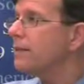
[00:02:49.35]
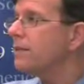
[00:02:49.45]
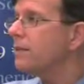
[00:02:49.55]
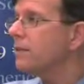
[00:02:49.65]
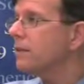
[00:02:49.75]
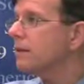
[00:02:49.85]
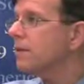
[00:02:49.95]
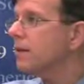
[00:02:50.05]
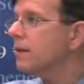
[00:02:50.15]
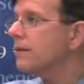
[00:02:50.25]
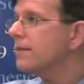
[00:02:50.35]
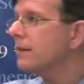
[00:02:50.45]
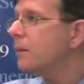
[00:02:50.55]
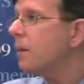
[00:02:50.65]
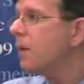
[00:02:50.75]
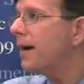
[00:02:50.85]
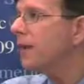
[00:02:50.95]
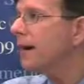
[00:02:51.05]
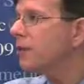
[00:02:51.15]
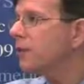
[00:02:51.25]
to maternal smoking somehow
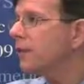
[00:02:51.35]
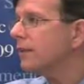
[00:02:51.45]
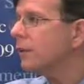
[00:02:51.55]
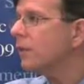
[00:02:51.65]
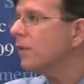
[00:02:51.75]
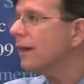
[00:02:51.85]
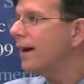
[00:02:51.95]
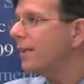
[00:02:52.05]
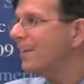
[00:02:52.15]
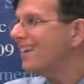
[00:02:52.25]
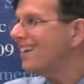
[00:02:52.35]
biologically will prime